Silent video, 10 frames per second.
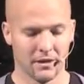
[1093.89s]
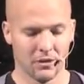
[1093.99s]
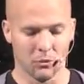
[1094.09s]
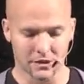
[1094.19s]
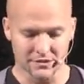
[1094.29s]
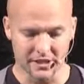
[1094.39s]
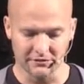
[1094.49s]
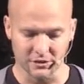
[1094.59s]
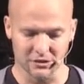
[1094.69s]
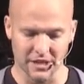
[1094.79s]
What did it say,
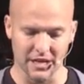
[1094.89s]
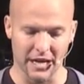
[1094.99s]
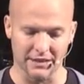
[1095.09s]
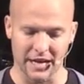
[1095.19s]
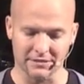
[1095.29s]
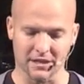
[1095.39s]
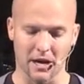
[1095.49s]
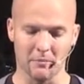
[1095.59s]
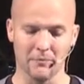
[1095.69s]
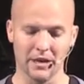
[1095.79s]
verse ten? At that
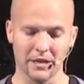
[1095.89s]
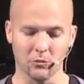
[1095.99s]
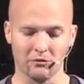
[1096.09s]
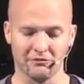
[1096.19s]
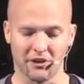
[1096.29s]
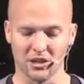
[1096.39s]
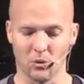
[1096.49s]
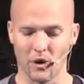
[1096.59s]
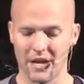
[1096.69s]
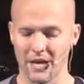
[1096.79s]
time, many will fall
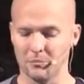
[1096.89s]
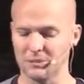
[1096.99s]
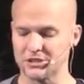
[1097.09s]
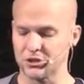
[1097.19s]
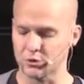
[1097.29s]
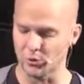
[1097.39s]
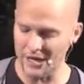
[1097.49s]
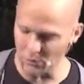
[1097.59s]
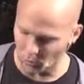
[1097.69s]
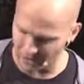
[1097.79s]
away and betray one